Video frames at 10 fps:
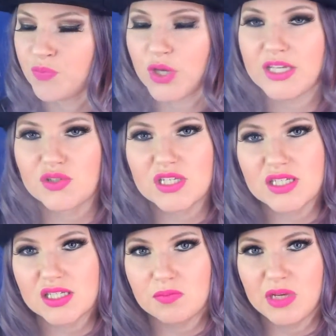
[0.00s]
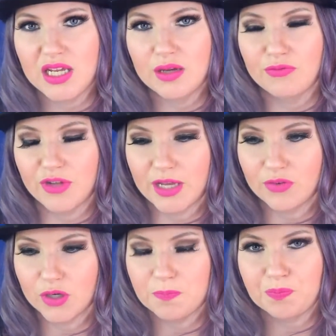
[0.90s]
Okay, so this is a medium
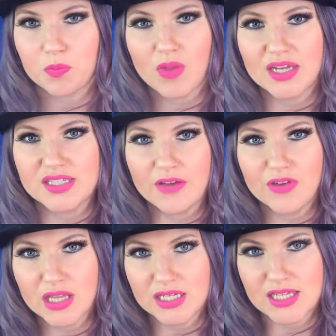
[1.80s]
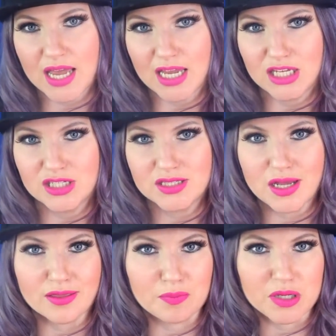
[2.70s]
flavor. I definitely
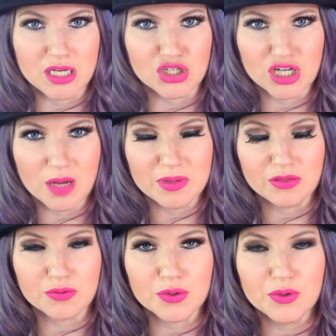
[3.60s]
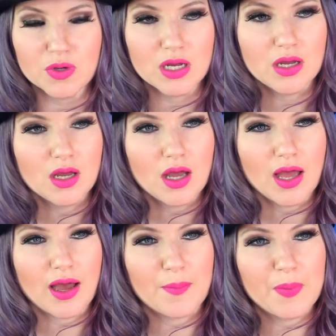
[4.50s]
taste the peach coming through,
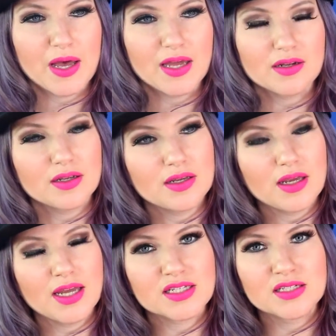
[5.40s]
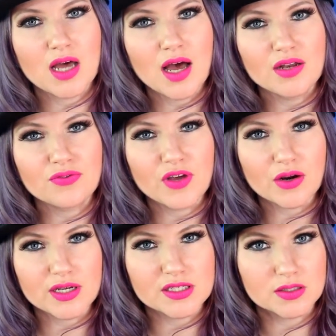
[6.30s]
but it's not
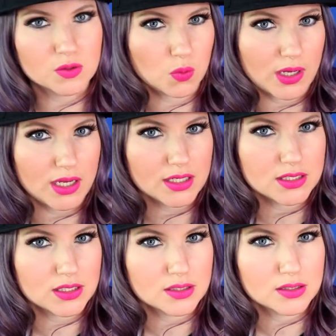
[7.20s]
very sweet,